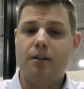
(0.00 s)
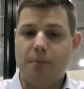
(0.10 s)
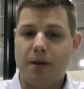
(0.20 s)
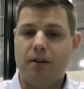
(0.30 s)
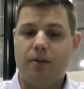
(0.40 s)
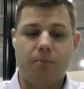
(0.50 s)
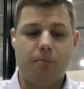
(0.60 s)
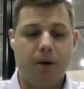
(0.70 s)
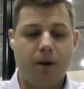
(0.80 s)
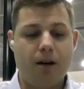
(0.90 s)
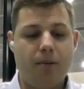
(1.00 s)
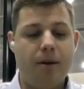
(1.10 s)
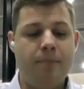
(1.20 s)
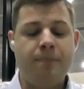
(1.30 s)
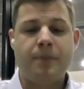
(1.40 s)
the parent pipe.
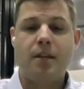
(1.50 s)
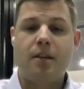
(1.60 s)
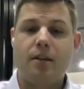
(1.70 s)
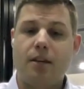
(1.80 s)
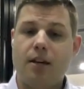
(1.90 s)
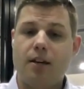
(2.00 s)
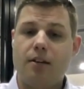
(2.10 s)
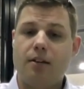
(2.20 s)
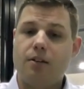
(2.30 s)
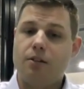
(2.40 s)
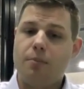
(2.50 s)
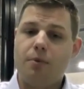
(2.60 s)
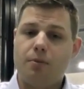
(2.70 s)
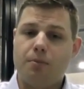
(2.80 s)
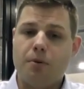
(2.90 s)
Now,
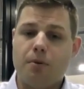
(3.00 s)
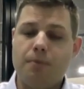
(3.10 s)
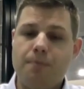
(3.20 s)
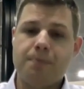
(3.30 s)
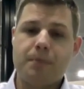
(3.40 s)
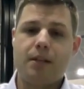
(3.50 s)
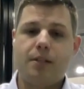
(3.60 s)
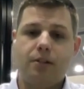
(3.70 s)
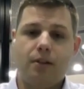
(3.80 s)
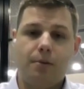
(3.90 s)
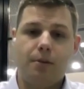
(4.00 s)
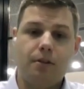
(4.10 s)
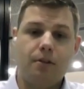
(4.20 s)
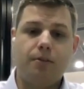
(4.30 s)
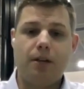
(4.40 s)
nominal bore is a term that's
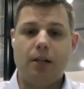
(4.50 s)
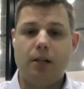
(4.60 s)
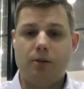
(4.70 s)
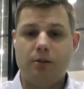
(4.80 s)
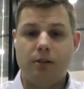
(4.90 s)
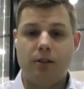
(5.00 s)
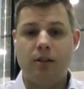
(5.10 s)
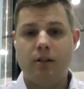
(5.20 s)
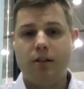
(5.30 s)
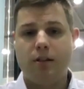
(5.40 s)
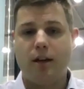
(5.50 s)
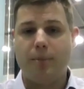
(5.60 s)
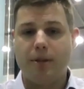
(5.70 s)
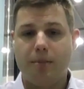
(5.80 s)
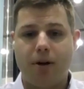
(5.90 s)
used fairly loosely
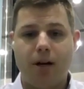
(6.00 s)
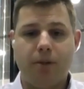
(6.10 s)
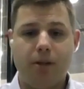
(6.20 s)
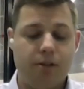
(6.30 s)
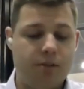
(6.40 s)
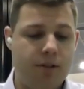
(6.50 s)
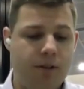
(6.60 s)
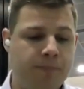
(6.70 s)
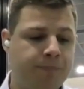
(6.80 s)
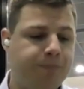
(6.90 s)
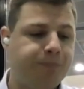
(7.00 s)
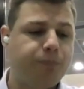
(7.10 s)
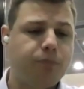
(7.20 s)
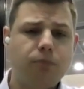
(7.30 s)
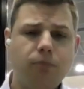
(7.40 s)
in the piping industry.
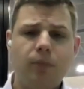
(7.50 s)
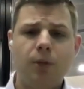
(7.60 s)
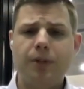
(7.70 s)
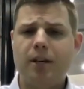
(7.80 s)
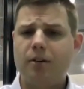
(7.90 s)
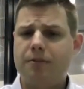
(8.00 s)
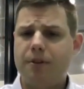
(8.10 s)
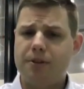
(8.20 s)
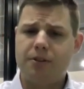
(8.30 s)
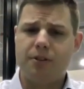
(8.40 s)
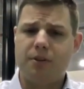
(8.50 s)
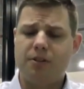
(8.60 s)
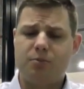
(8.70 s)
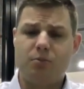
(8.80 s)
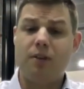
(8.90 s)
What that refers to is
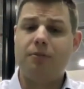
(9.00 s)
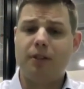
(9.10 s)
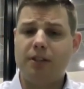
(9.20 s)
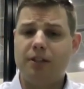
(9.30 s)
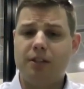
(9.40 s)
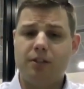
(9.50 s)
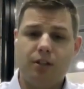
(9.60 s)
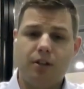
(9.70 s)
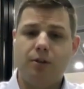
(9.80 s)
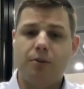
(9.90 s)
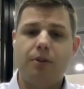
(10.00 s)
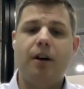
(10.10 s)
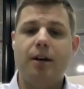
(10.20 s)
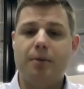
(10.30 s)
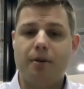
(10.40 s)
roughly the internal
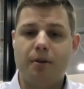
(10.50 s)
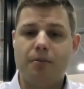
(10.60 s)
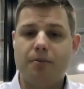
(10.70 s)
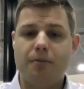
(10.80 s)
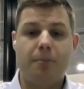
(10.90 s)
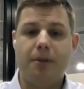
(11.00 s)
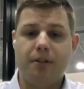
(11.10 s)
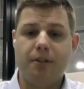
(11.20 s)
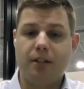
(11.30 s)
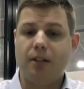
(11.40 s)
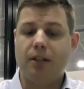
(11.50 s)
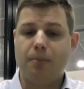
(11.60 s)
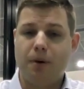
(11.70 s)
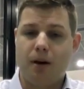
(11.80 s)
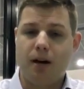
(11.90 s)
diameter of a particular
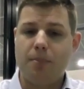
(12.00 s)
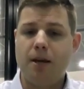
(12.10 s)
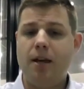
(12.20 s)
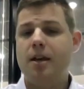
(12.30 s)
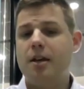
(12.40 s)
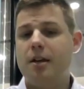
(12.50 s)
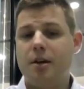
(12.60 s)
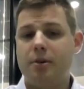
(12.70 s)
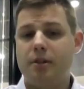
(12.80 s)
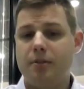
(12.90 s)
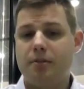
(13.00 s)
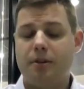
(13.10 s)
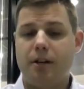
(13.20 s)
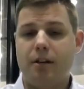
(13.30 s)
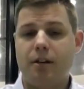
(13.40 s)
pipe. Now, with
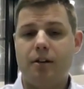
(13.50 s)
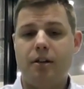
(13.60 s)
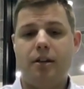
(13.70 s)
differing